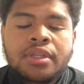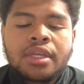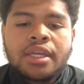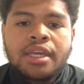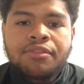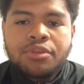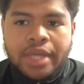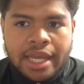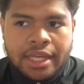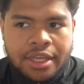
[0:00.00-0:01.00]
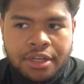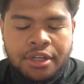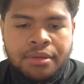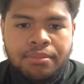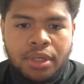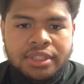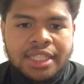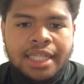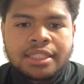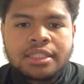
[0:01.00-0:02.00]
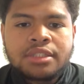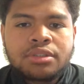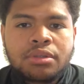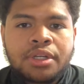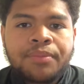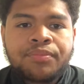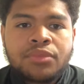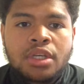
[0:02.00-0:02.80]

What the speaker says: if you can't hear both sides of the story?